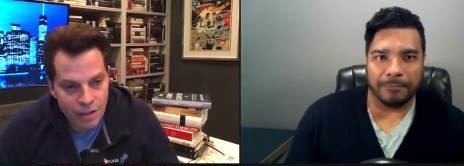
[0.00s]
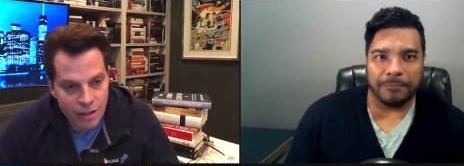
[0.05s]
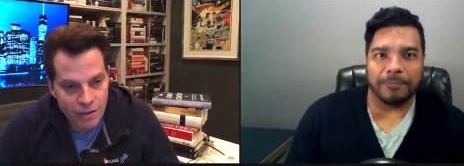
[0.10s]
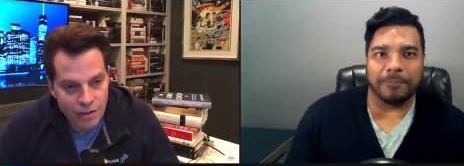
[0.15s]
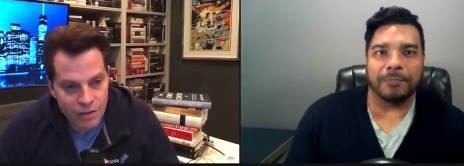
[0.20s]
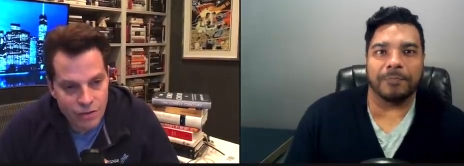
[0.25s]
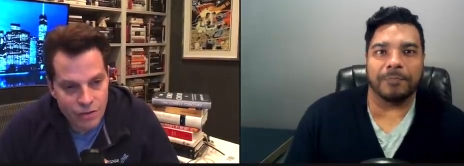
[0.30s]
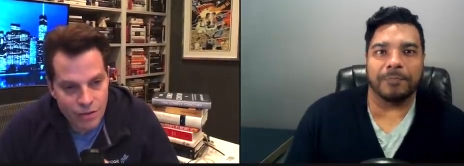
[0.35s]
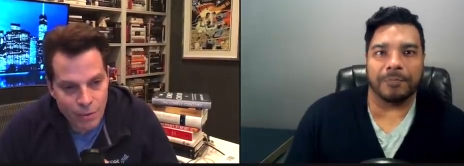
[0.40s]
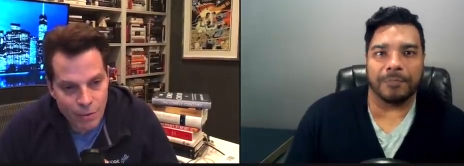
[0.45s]

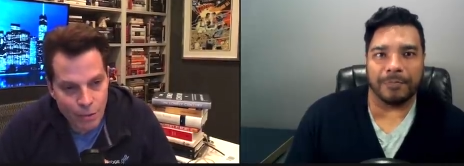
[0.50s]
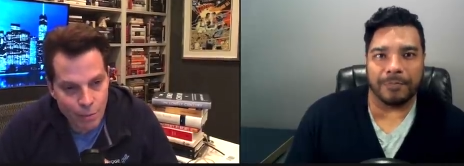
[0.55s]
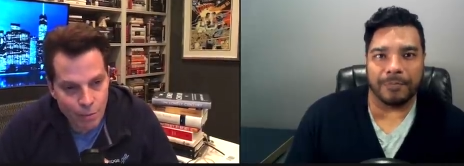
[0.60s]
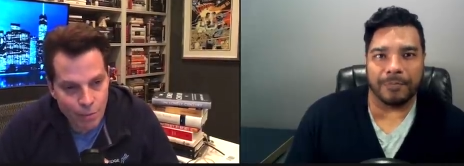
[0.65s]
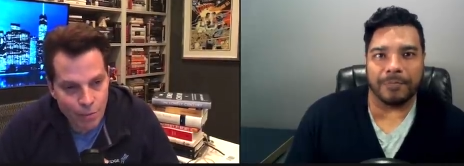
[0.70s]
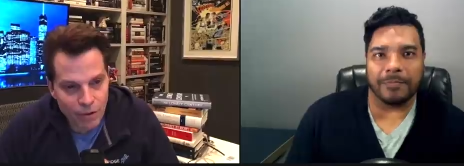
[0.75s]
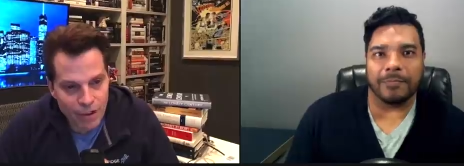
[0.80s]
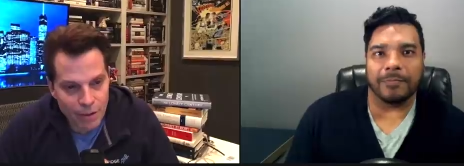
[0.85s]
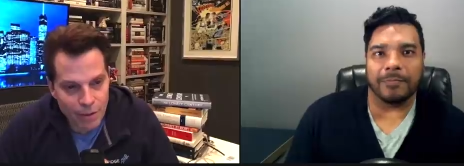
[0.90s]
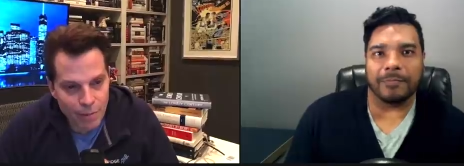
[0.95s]
Speaker 1: someone will
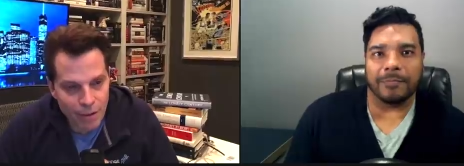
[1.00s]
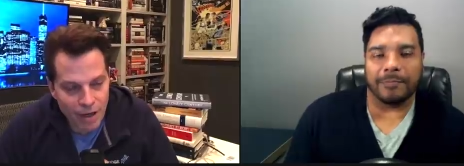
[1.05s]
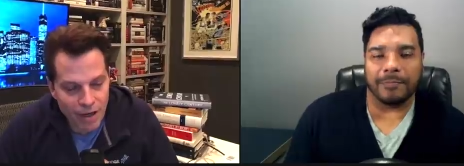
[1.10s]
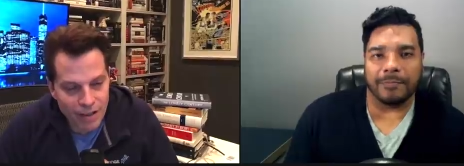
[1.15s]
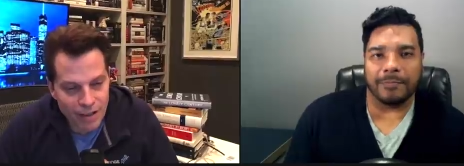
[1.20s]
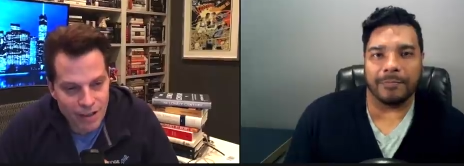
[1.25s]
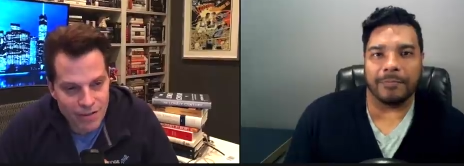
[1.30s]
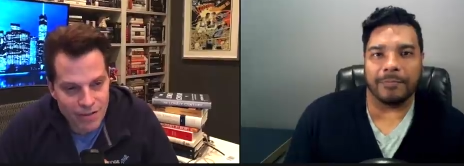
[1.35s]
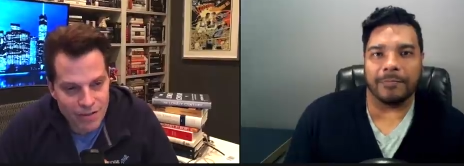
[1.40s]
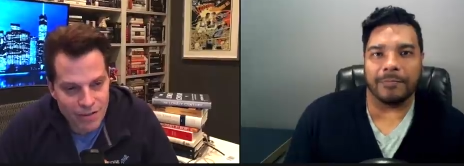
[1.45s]
play the
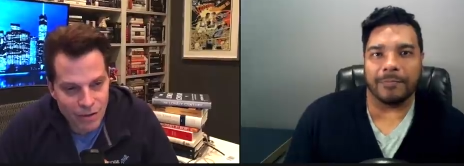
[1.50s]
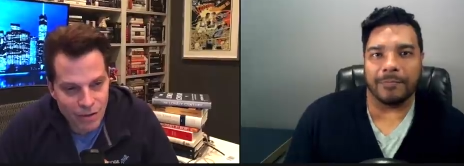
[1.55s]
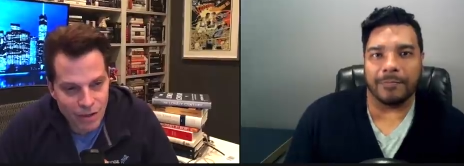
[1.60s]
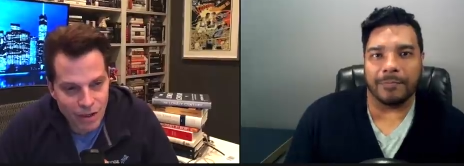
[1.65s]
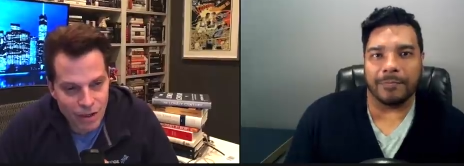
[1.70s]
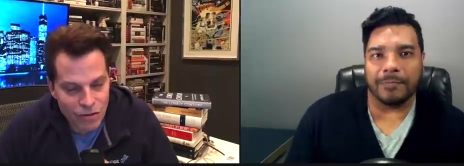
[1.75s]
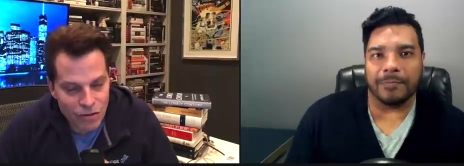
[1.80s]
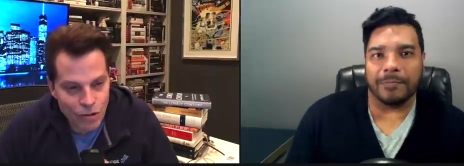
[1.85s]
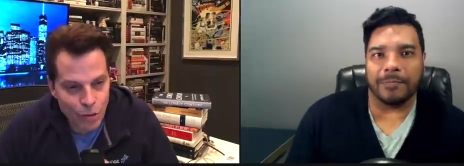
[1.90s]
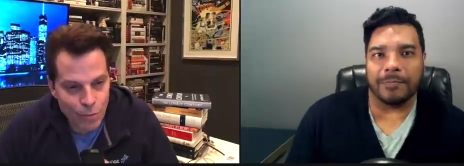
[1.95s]
podcast and say, look how
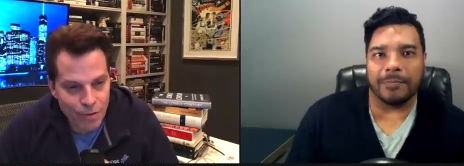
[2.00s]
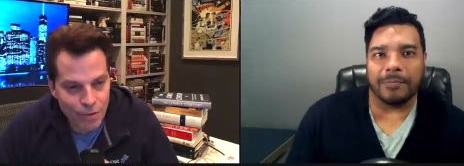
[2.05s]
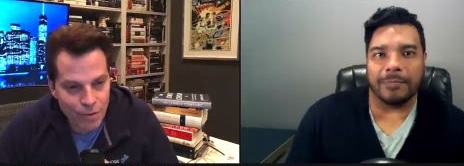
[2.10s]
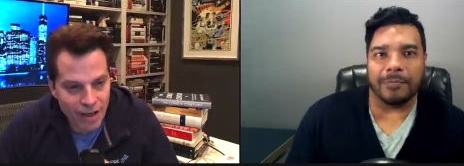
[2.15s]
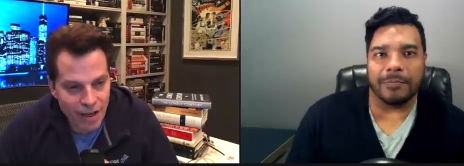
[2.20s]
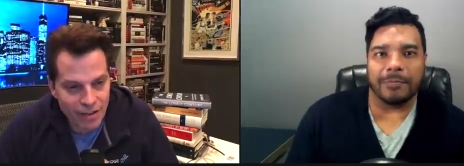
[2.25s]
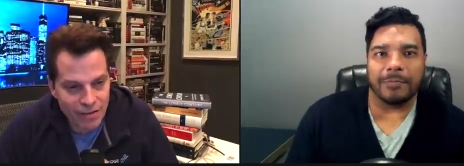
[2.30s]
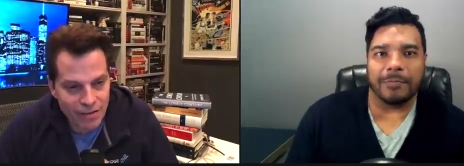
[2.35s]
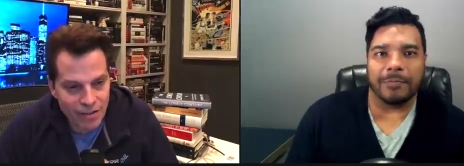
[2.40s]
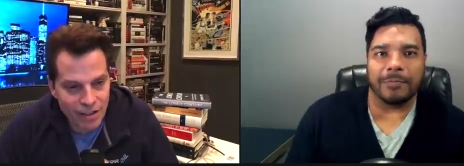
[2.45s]
stupid
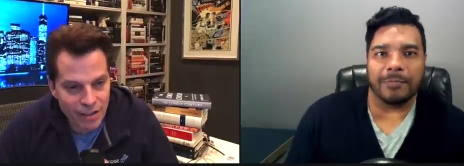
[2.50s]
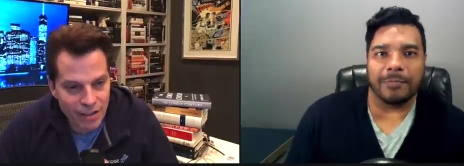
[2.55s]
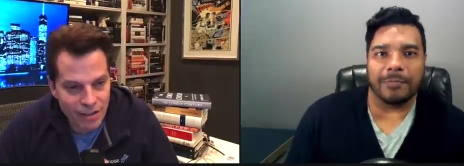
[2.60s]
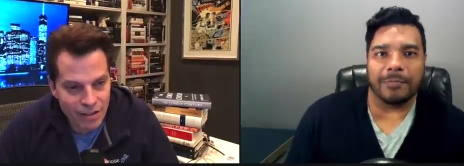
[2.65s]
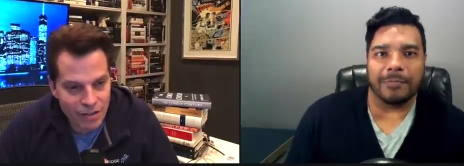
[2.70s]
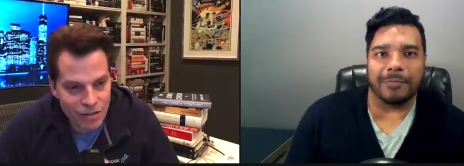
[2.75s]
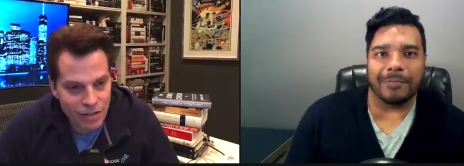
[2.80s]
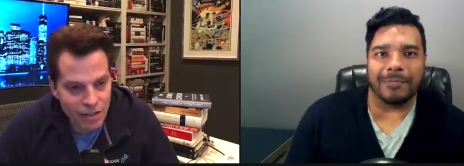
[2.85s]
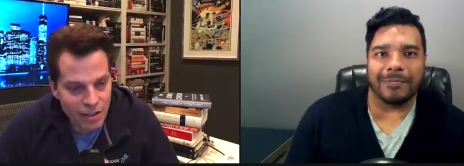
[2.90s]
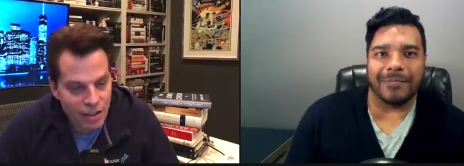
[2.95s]
Anthony
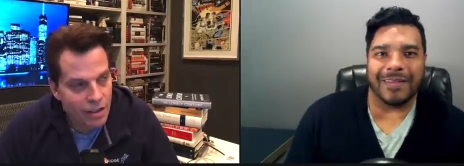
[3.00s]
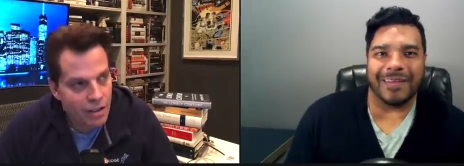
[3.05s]
is.